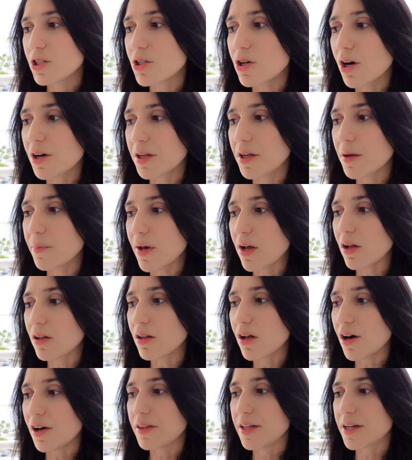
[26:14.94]
talking about
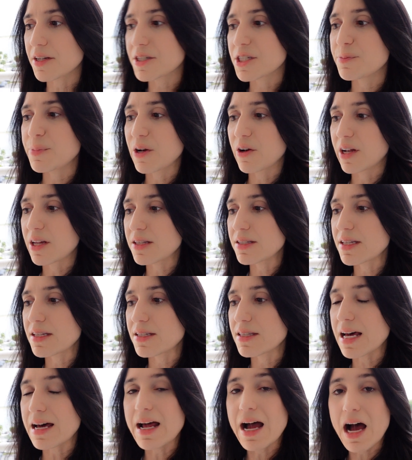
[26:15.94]
a lot of the
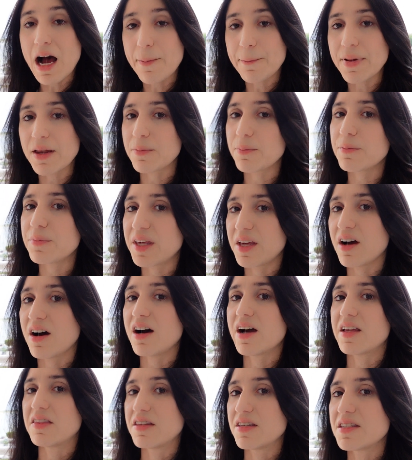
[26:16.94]
experiences that happen
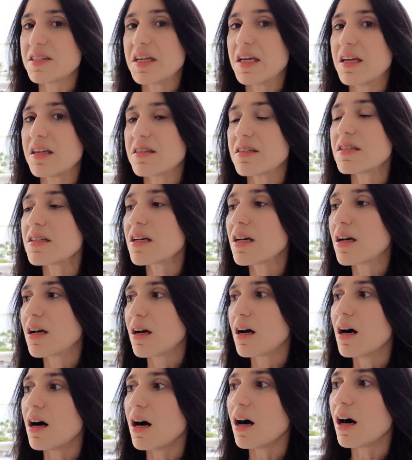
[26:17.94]
behind the scenes.
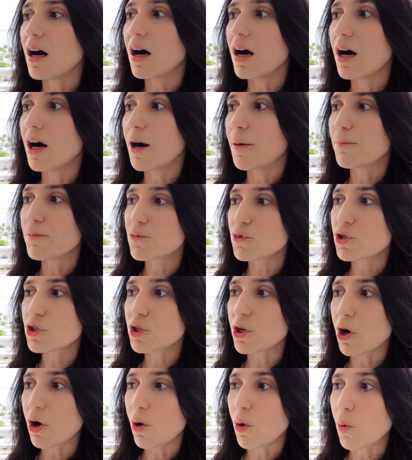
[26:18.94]

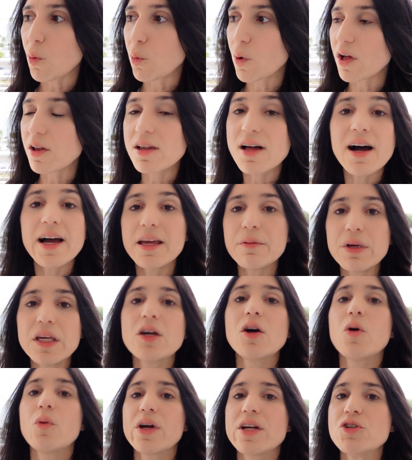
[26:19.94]
So will I
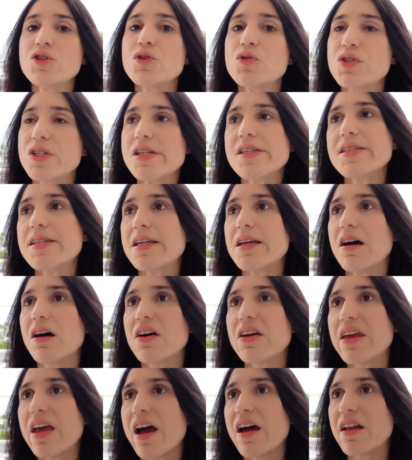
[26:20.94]
be going to Disney
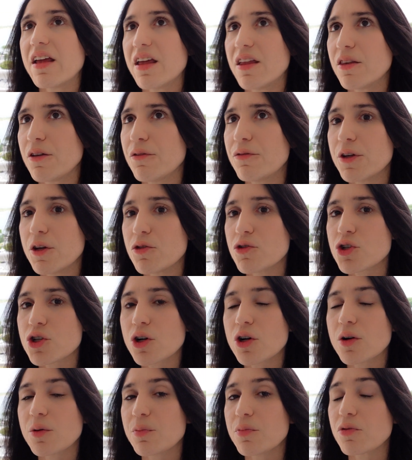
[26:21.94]
again in the
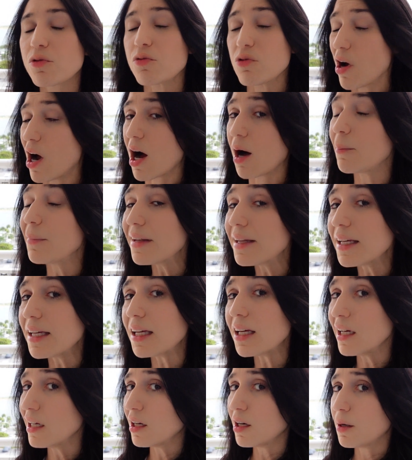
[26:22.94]
future?
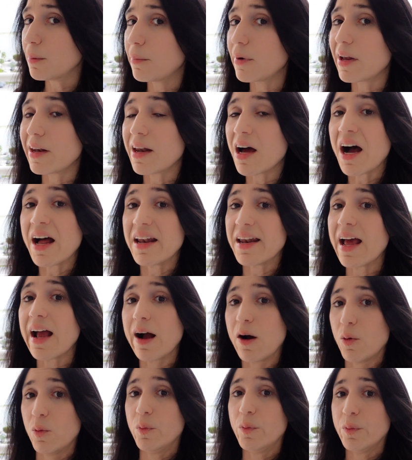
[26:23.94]
Probably, but not
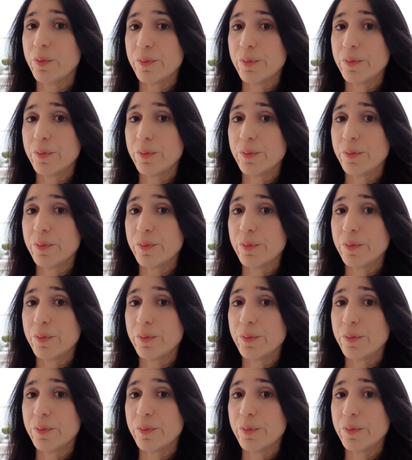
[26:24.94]
now.